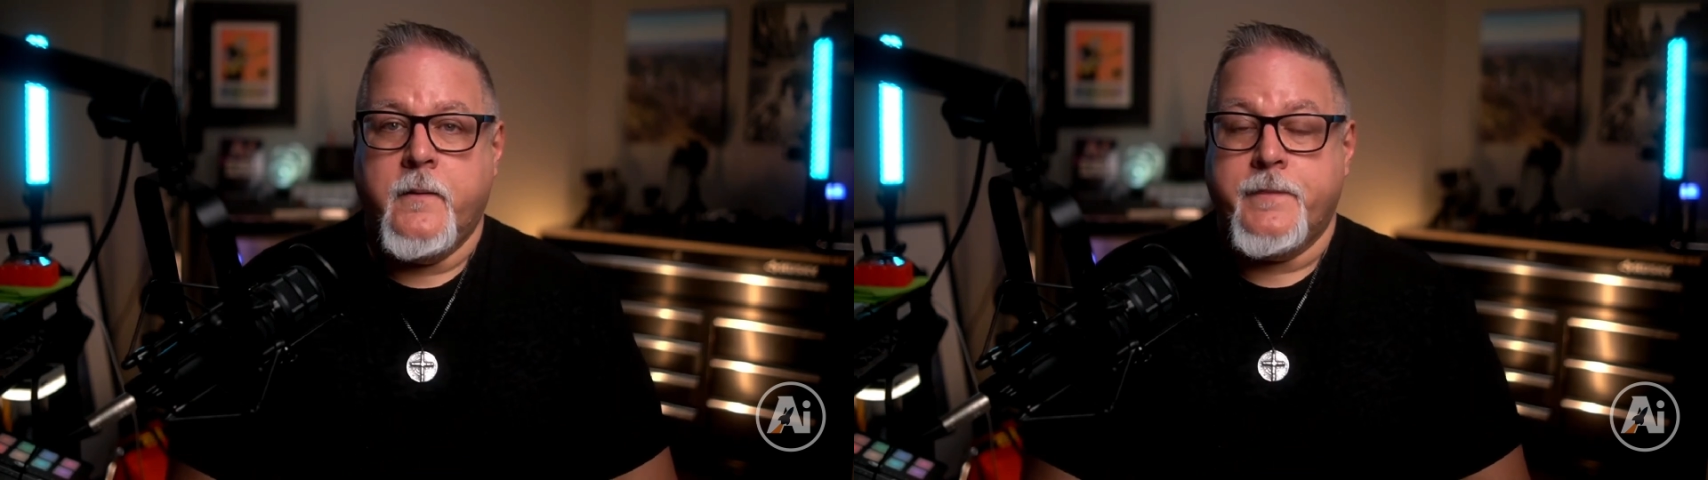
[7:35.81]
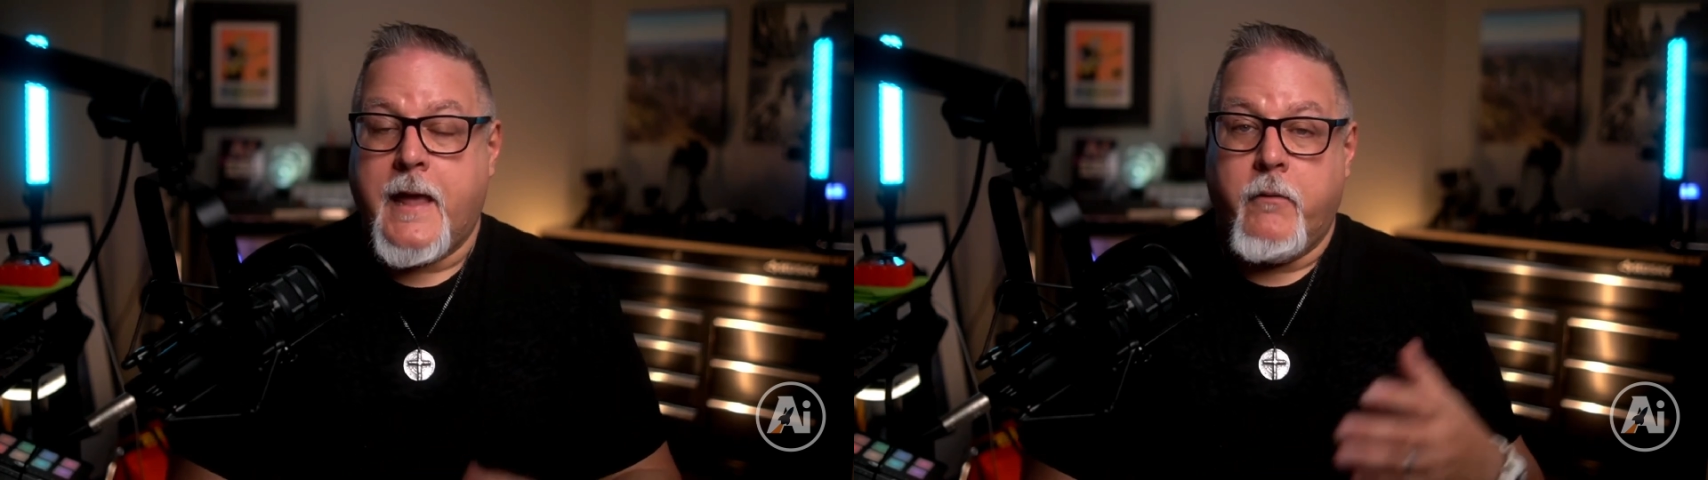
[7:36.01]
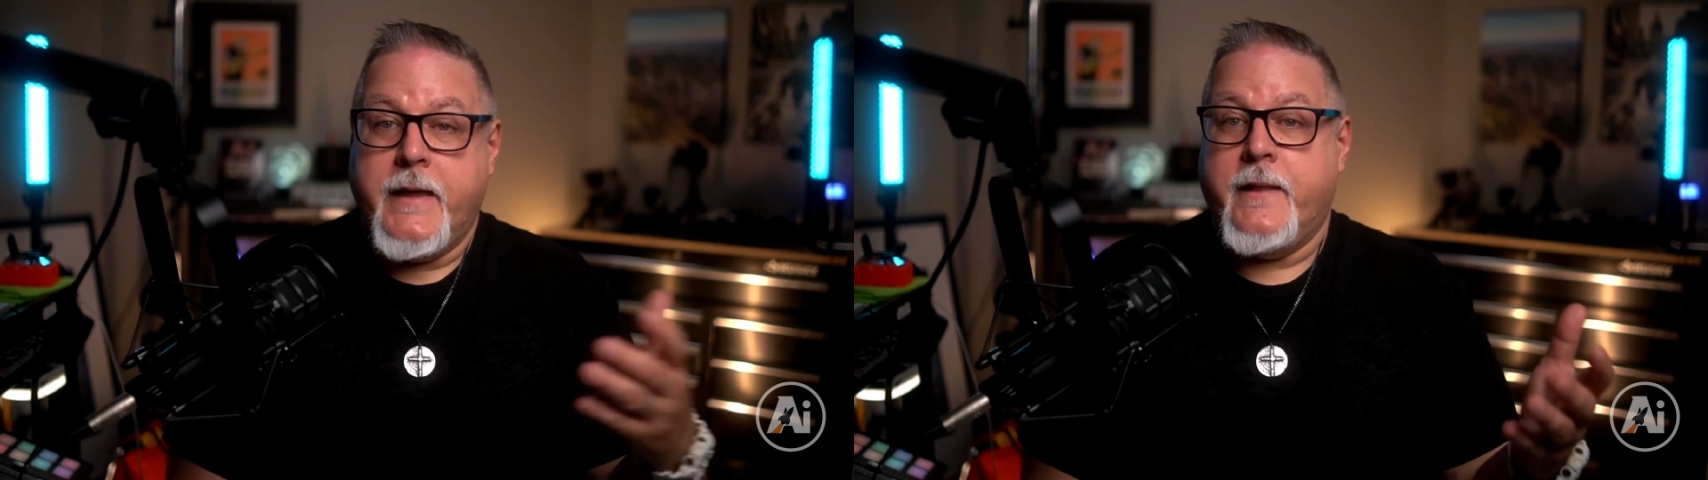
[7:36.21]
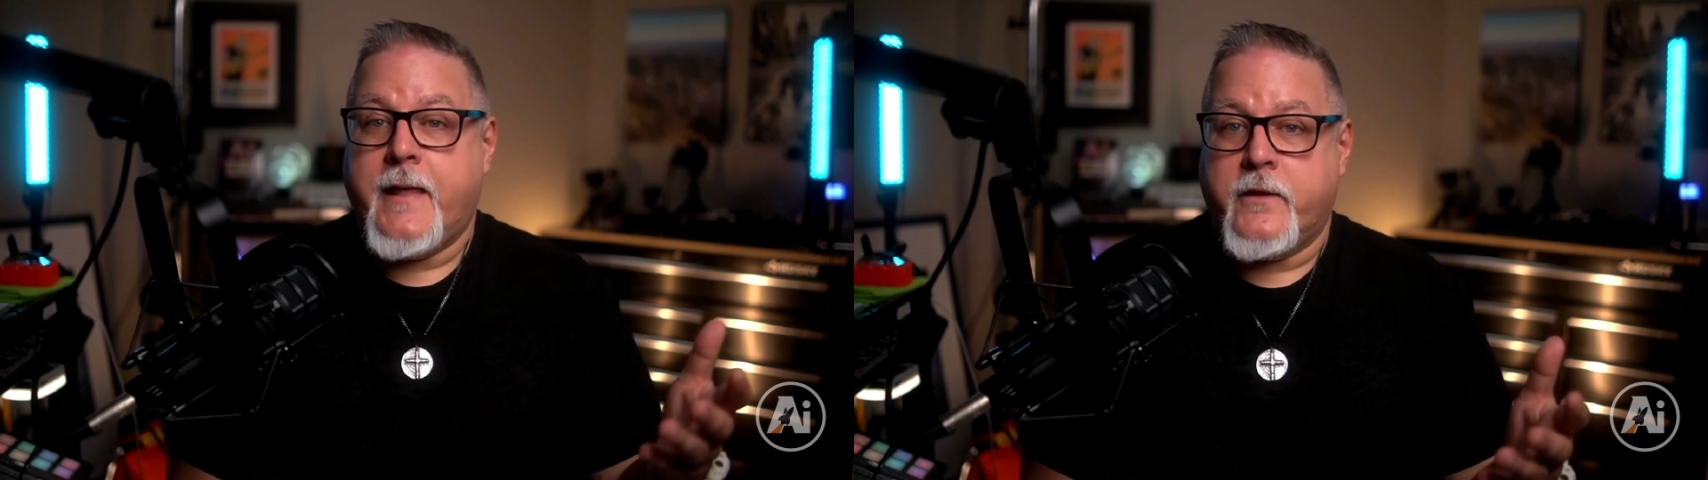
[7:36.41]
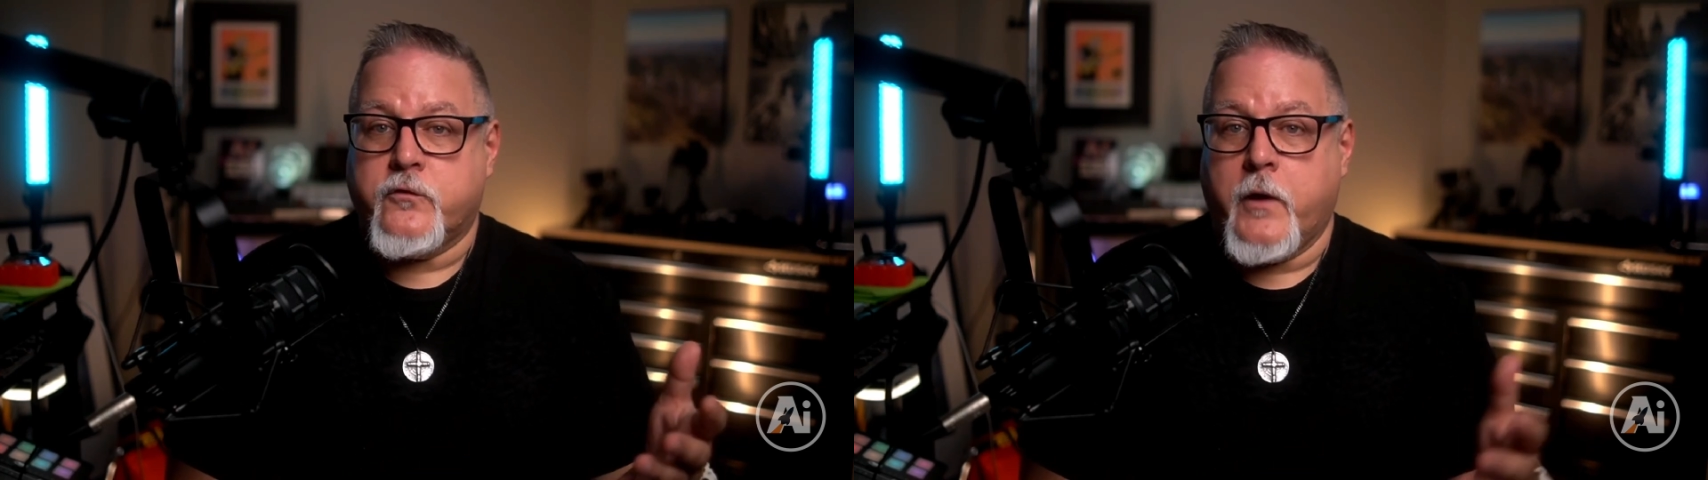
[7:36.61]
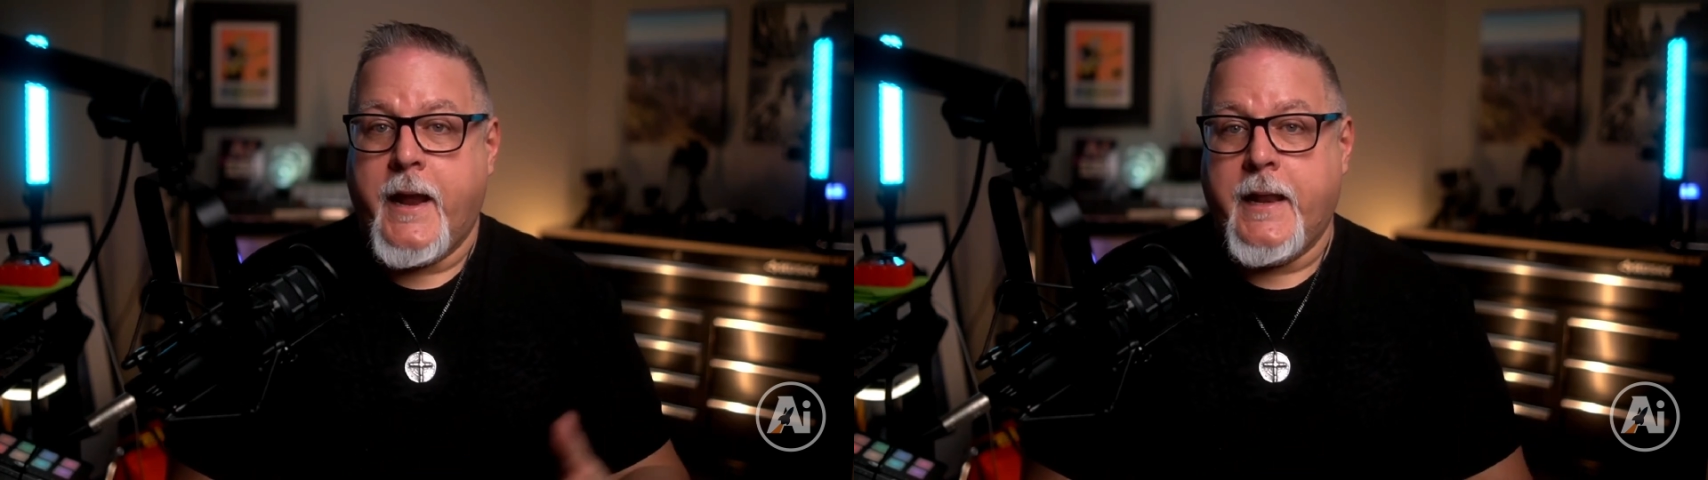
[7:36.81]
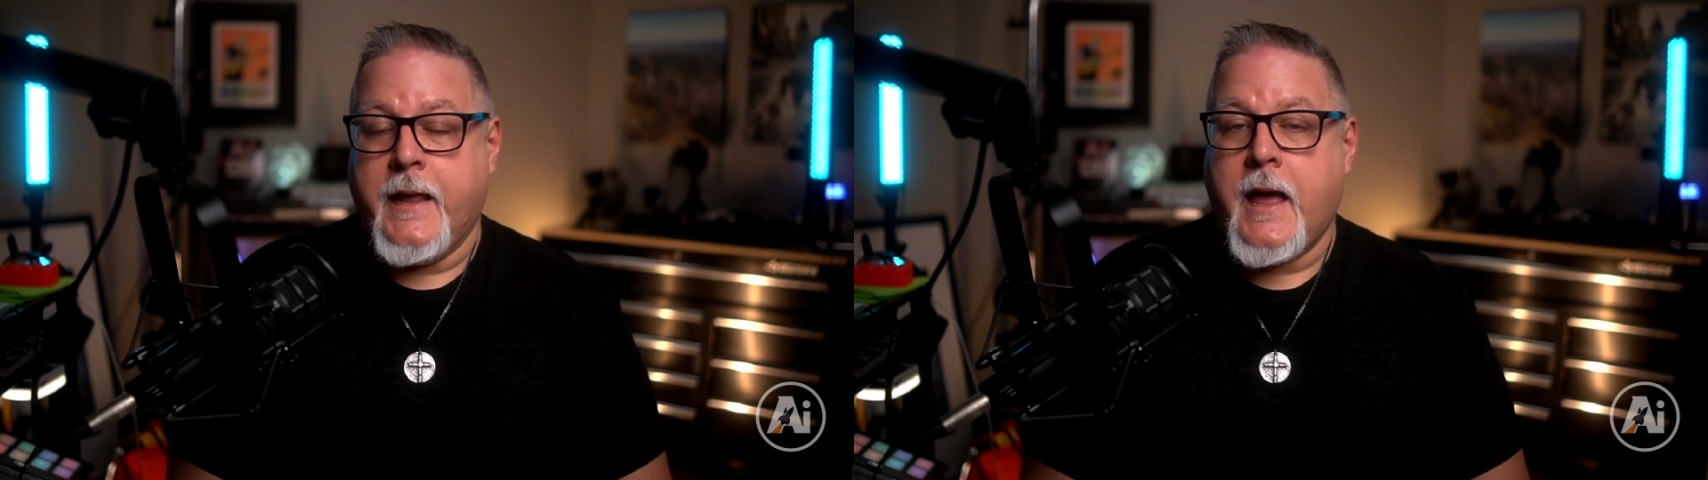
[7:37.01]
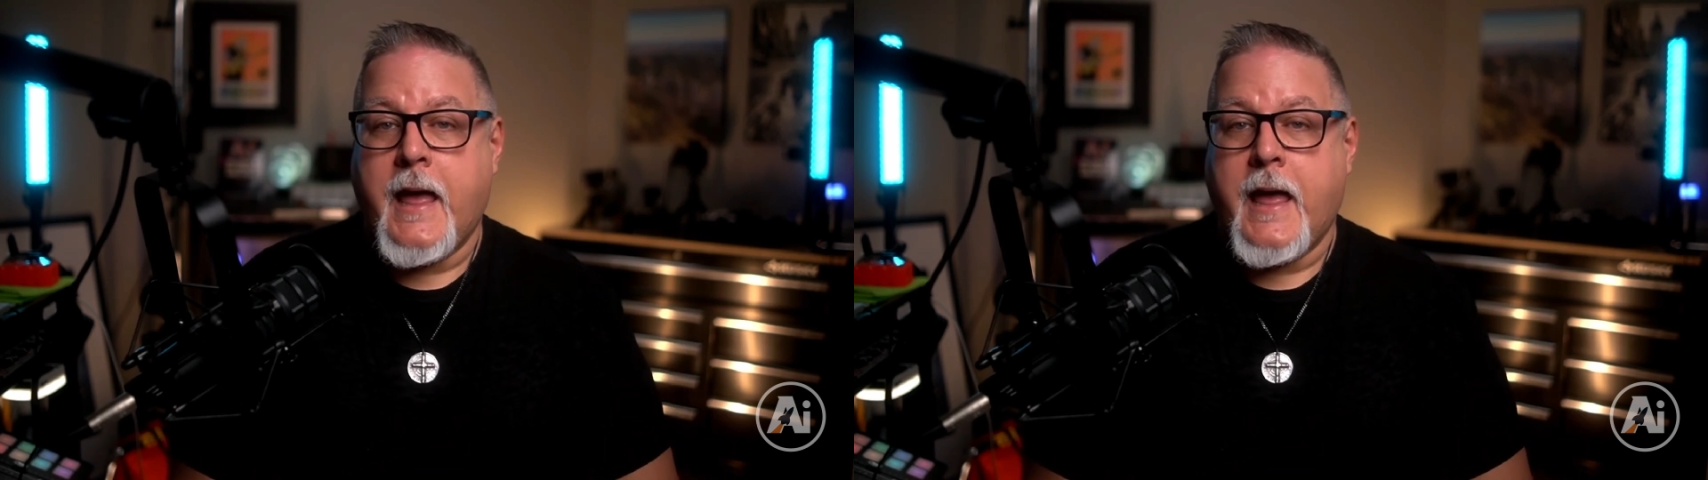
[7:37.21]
Now, in that training,